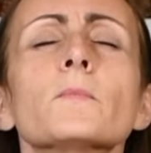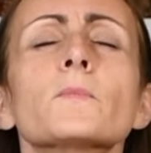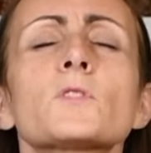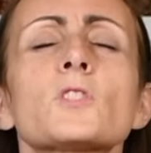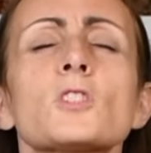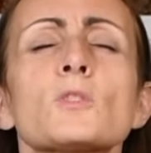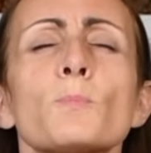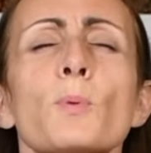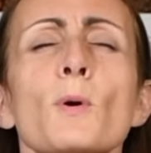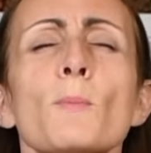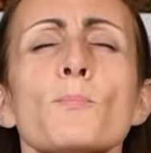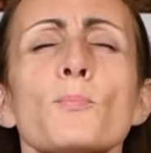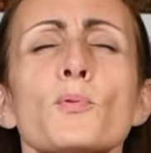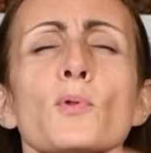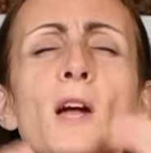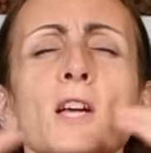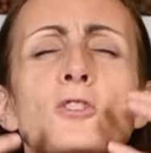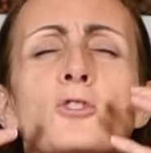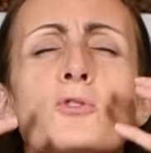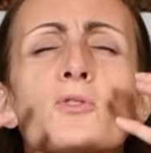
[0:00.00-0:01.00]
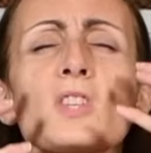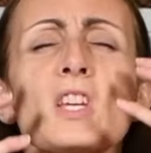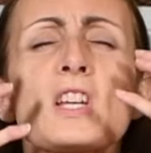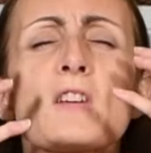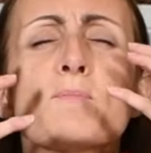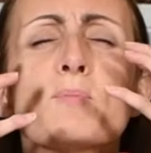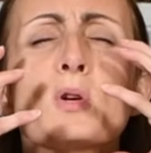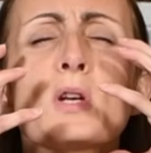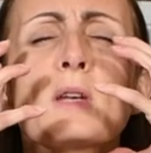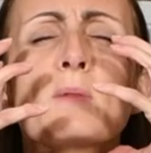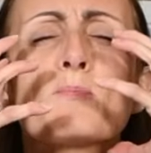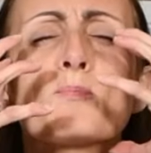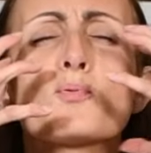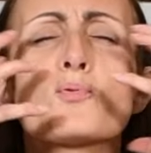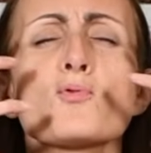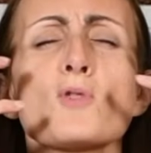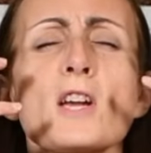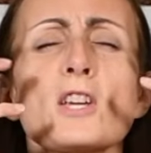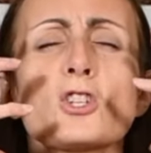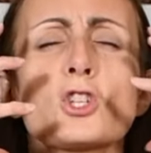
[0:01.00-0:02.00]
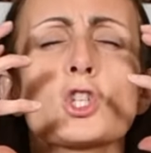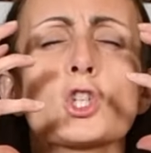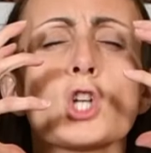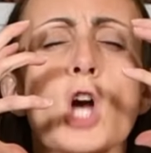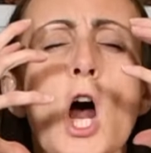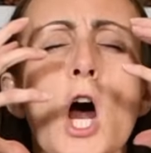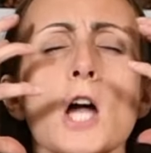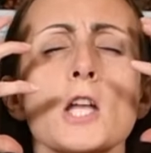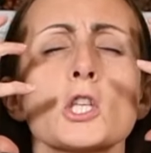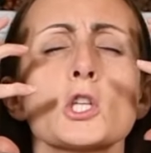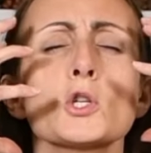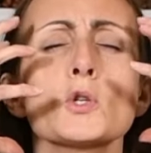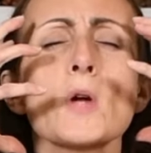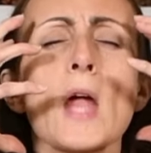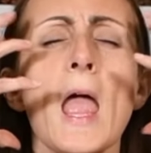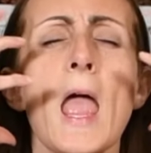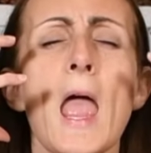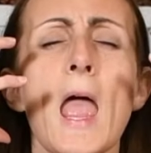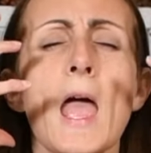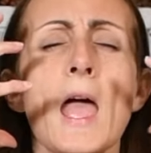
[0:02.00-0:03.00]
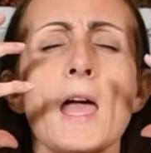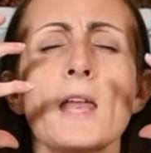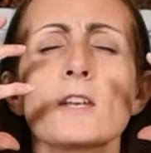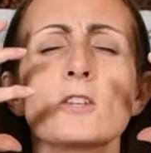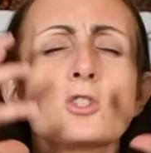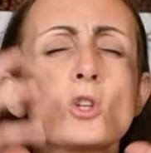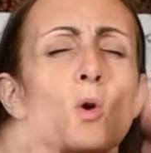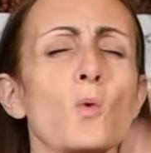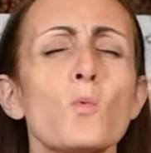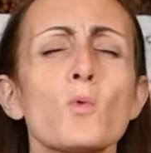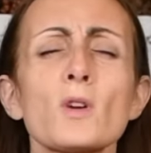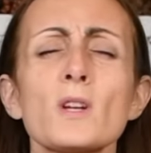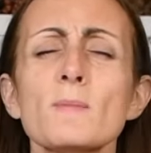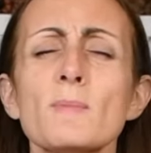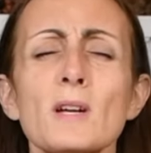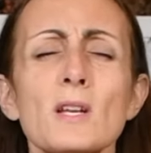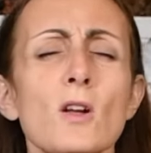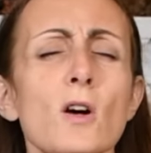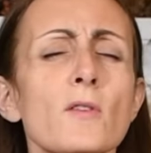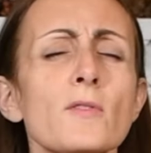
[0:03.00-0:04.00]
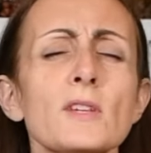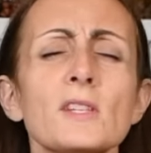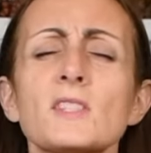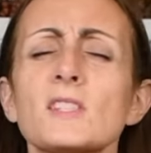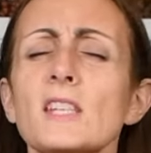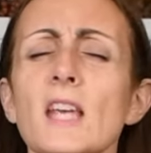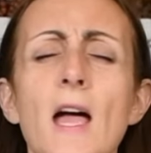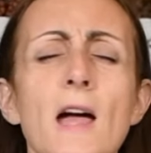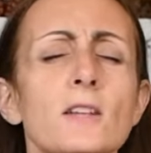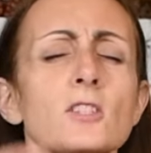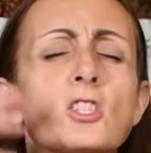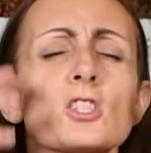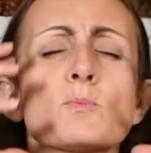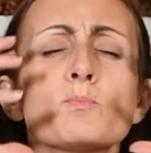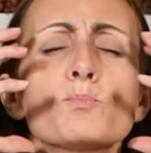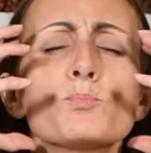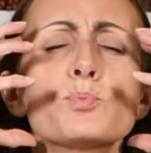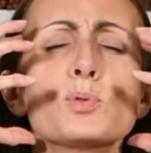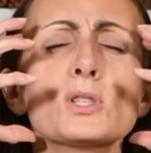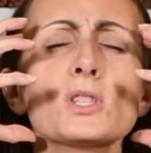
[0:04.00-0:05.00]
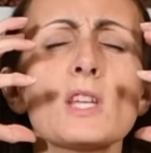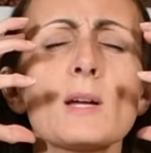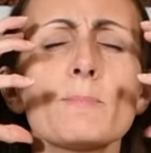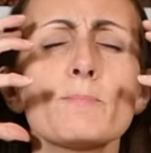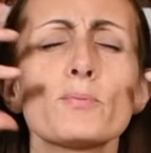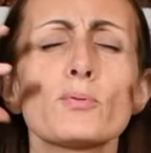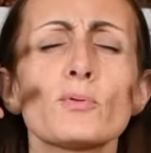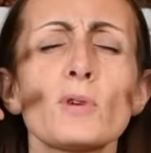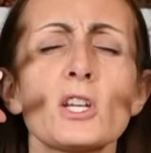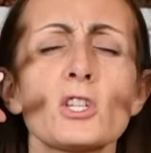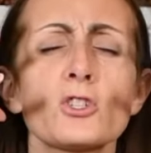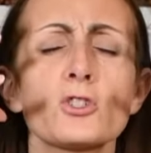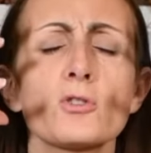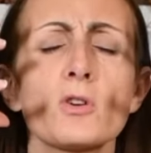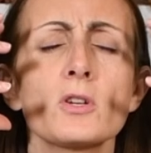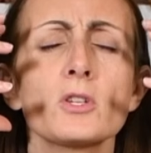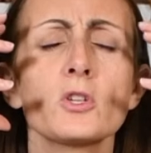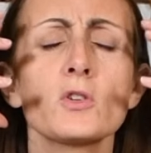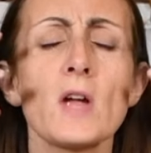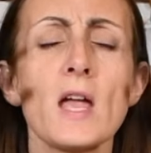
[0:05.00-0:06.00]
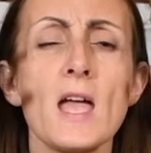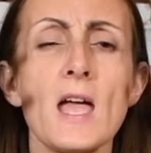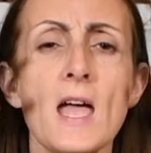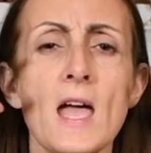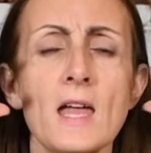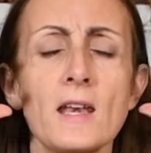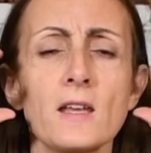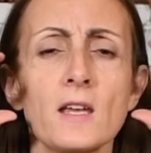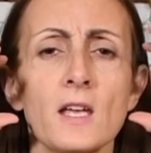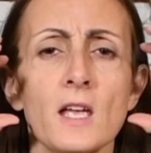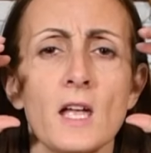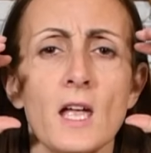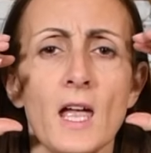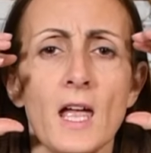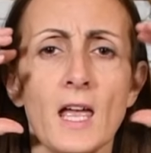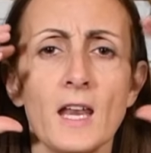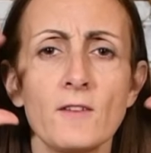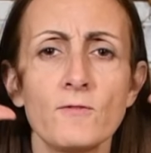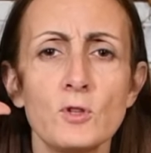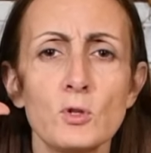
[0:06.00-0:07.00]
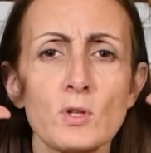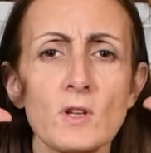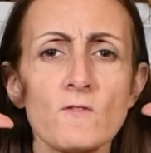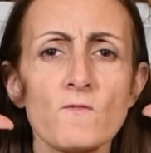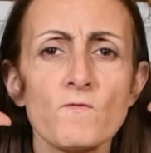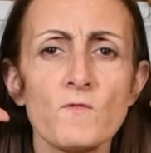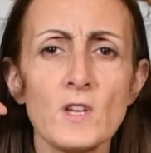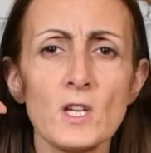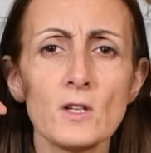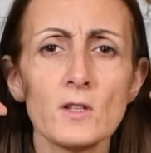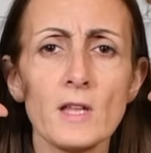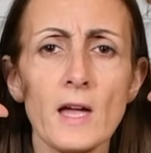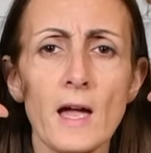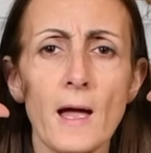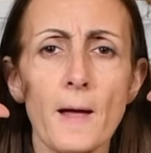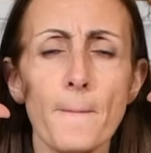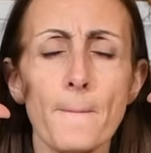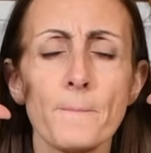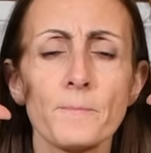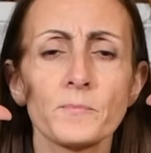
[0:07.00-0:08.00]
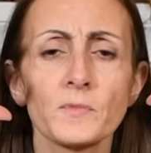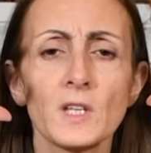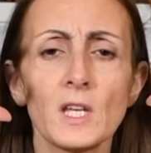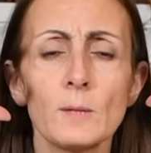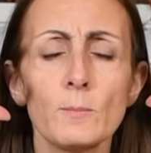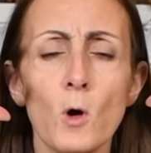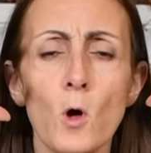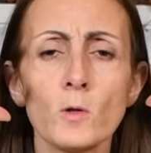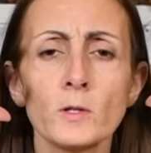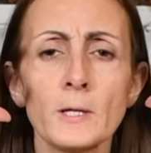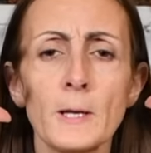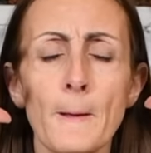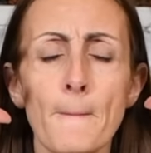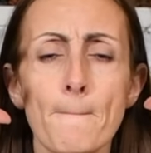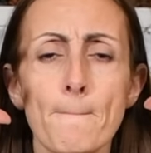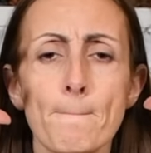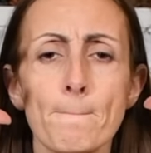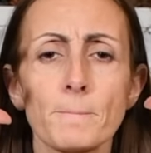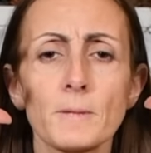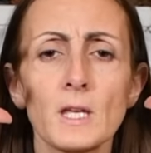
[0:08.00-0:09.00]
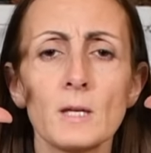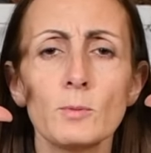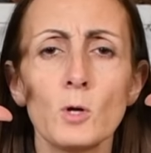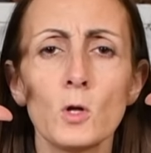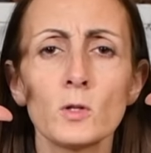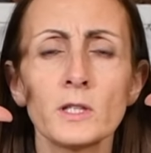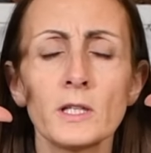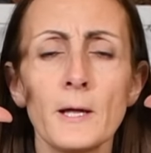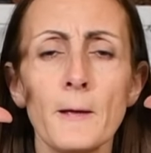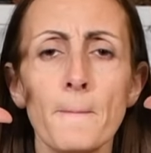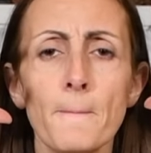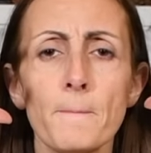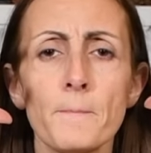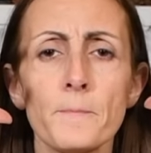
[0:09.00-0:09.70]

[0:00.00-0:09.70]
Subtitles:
Just put pressure. Think of putting pressure on your head. Don't worry about all this yet. Just put that pressure on your head. And if you can feel that, keep holding it. Keep holding it.